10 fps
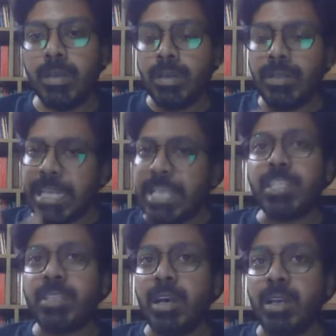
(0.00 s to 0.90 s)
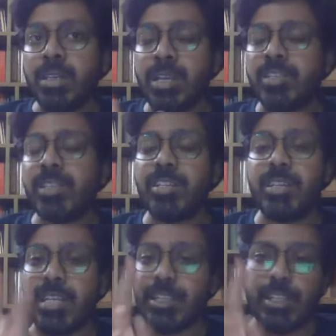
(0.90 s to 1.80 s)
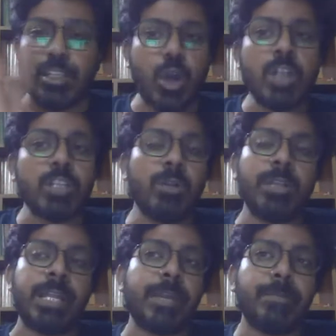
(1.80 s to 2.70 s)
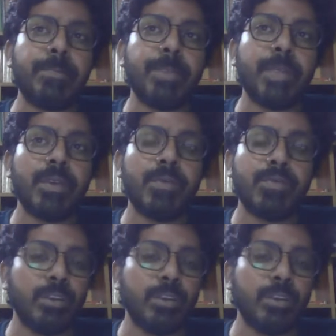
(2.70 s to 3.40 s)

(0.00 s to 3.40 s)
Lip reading: This Sanskritization is not only for